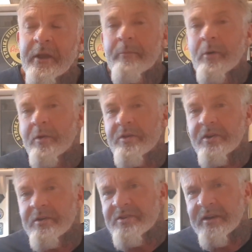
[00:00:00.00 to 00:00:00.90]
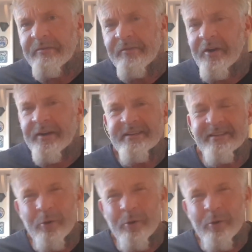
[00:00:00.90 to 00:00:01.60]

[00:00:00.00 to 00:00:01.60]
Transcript: But what you usually find is the